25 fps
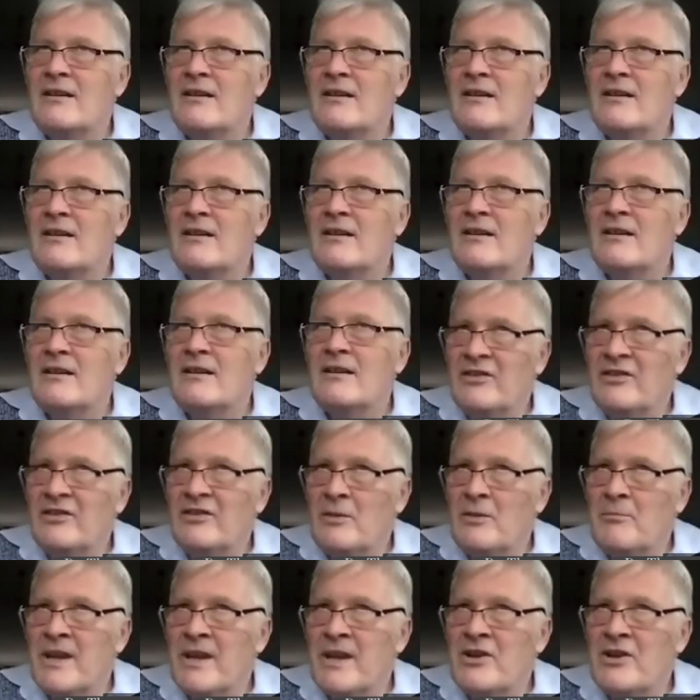of the three
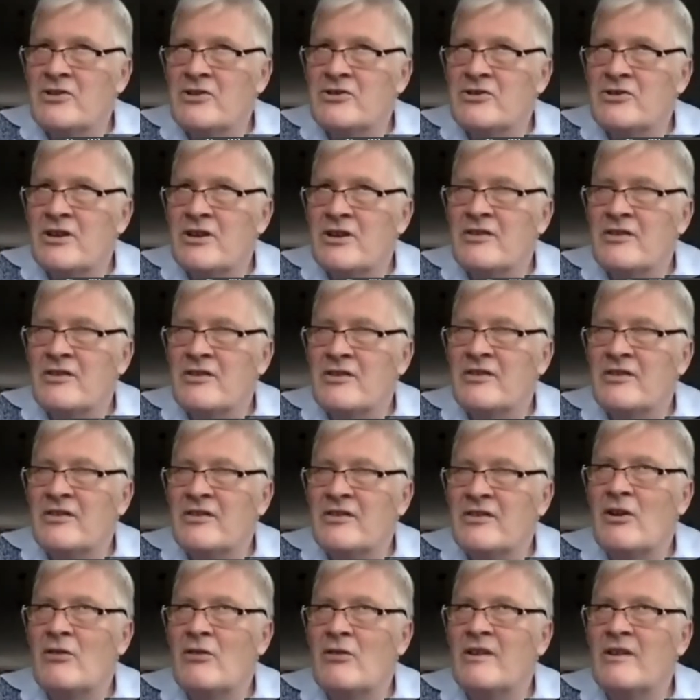pictures
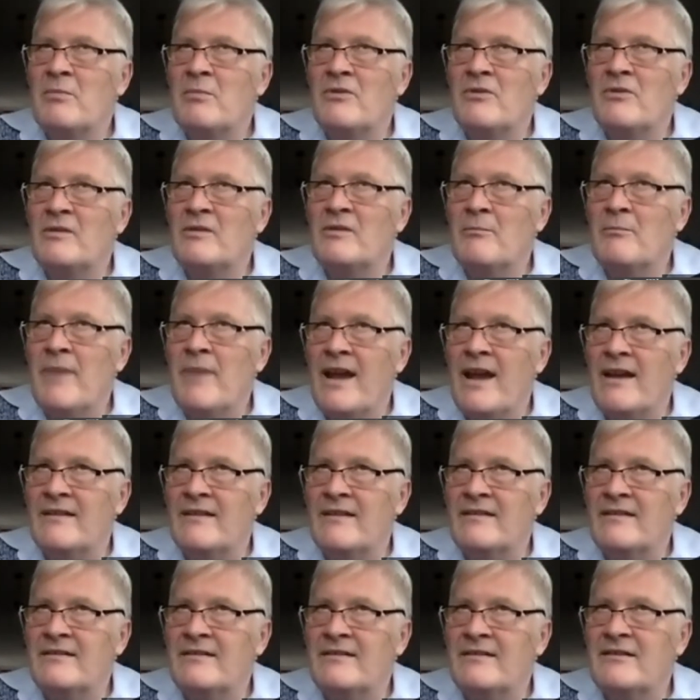corresponds
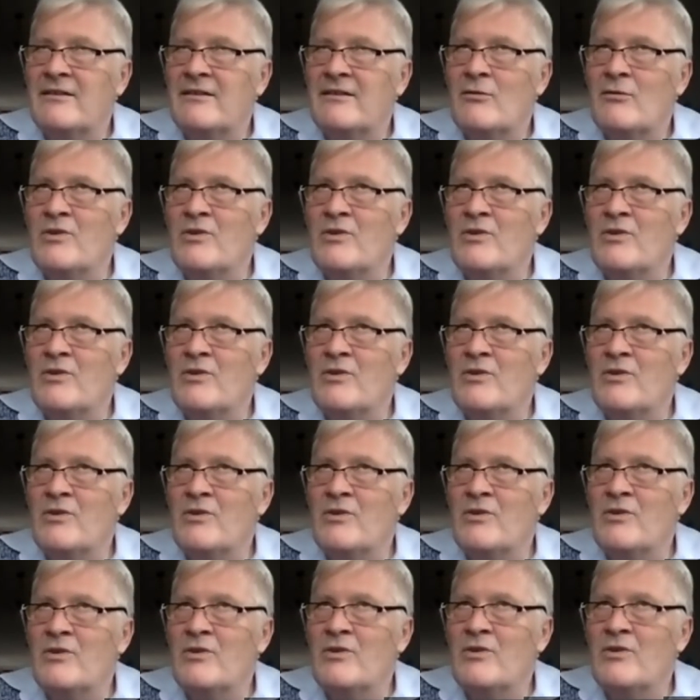best with the
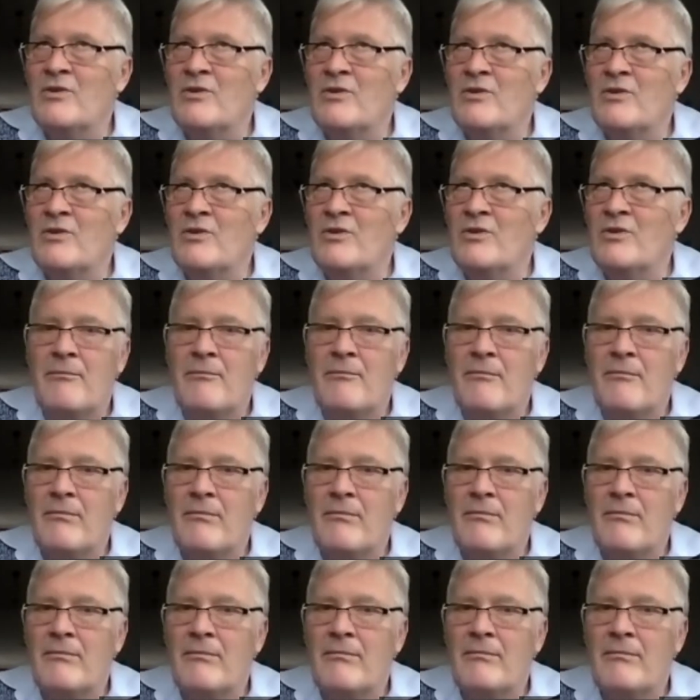word above?
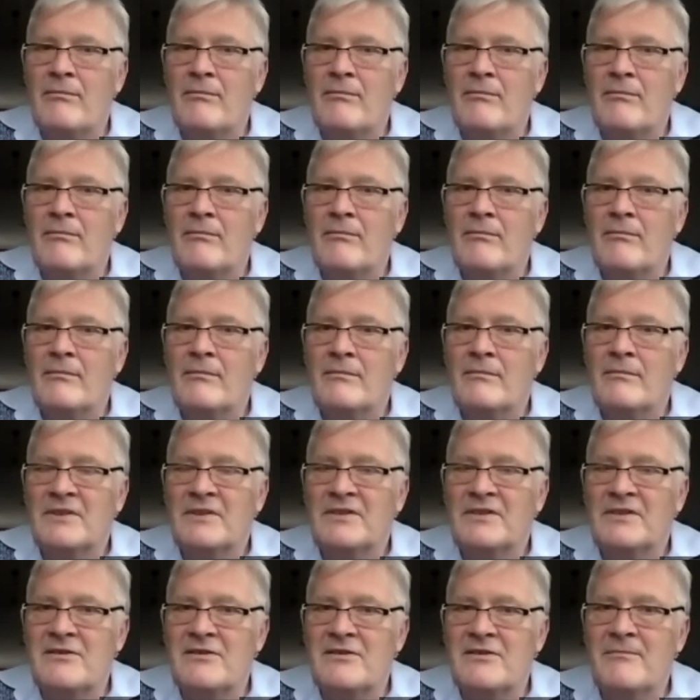
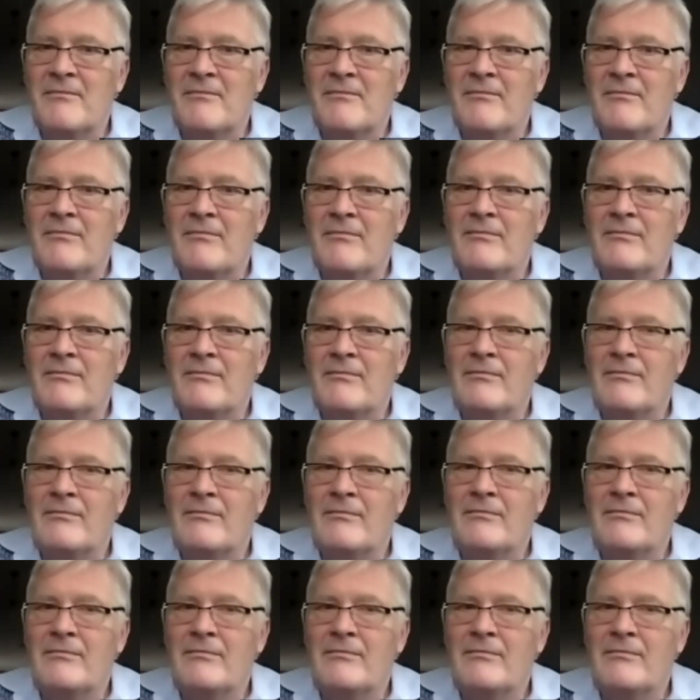Start?